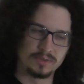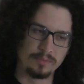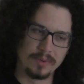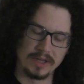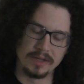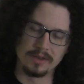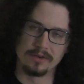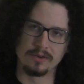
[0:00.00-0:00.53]

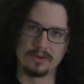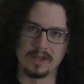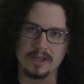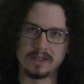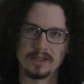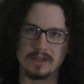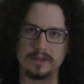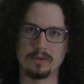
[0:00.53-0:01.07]
We're going to
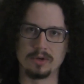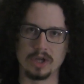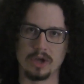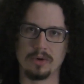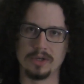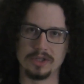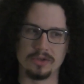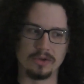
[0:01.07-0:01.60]
just
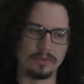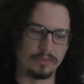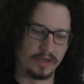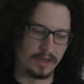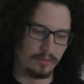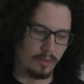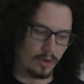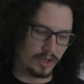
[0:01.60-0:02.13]
speed through
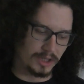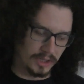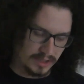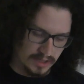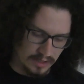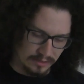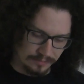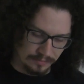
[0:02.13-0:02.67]
these and then we'll
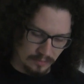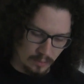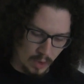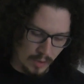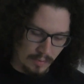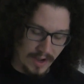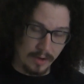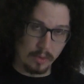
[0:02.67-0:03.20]
go into them
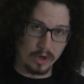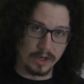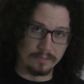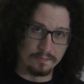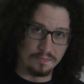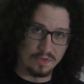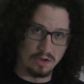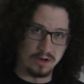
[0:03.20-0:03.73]
in more
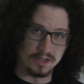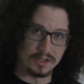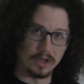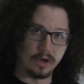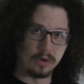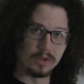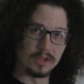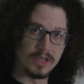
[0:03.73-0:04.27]
detail one
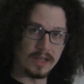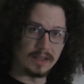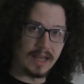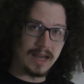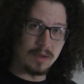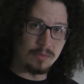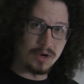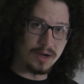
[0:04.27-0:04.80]
by one.
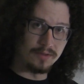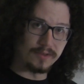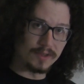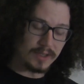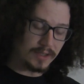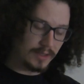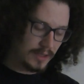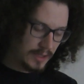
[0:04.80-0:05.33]
All right,
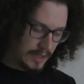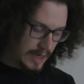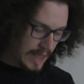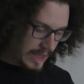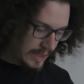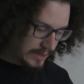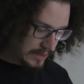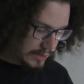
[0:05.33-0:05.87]
so state the
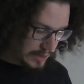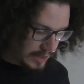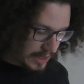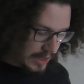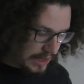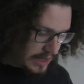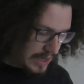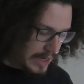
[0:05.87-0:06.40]

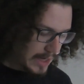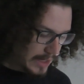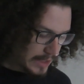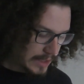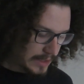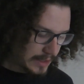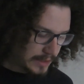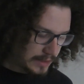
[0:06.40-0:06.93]
hypothesis. The
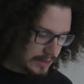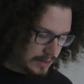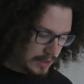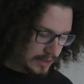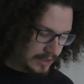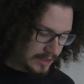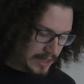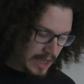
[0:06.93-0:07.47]
next
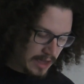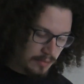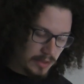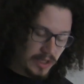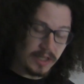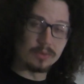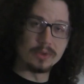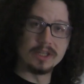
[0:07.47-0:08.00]

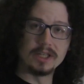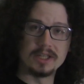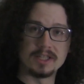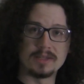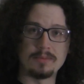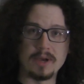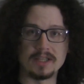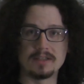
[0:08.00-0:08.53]

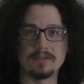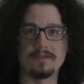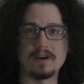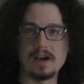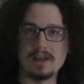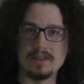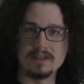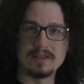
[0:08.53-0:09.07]
step
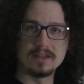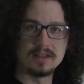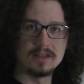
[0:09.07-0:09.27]
is we need to